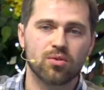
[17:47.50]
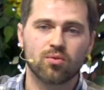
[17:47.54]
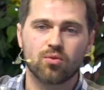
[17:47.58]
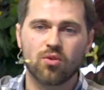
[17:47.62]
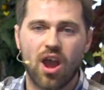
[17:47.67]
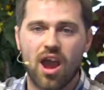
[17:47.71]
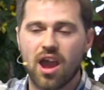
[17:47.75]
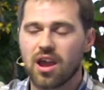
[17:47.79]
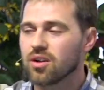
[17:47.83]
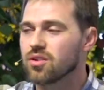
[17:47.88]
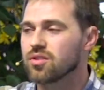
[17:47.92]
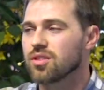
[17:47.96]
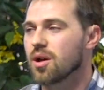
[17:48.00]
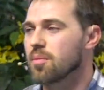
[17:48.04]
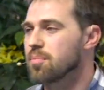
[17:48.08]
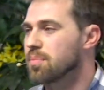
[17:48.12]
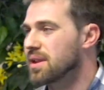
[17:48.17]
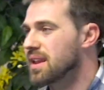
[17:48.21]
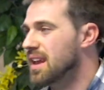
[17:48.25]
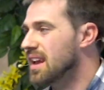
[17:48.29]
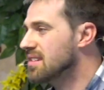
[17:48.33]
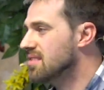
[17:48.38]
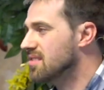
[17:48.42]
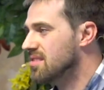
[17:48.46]
be riled up
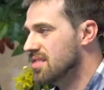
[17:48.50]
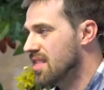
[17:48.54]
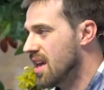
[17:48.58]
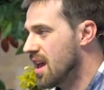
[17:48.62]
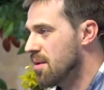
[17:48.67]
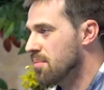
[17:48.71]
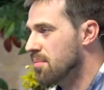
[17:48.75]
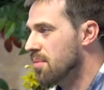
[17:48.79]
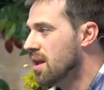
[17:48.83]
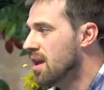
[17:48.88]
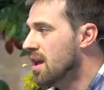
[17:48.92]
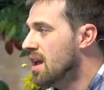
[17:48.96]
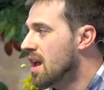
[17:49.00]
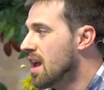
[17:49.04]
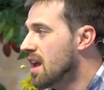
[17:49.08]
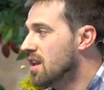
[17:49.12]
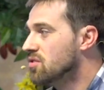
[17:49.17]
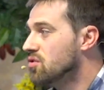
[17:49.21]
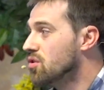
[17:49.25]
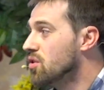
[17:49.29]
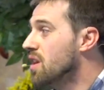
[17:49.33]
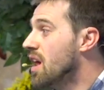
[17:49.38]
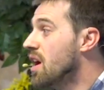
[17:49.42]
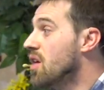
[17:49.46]
against them.
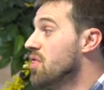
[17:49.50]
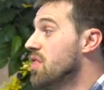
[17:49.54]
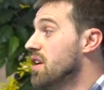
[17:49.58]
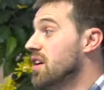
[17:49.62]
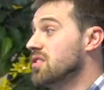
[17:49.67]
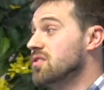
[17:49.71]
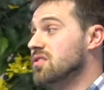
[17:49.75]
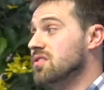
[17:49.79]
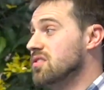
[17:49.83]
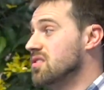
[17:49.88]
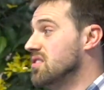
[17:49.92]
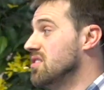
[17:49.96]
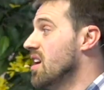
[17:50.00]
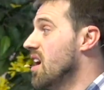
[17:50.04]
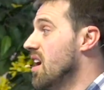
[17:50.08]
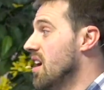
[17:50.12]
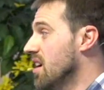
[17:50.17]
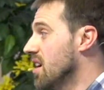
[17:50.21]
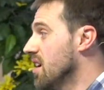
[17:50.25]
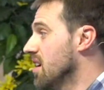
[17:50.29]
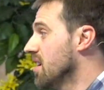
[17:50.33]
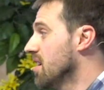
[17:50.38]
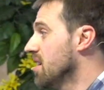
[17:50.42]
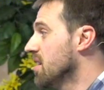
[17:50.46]
And so now they're
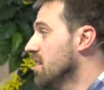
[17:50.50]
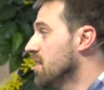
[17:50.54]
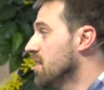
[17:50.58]
stuck.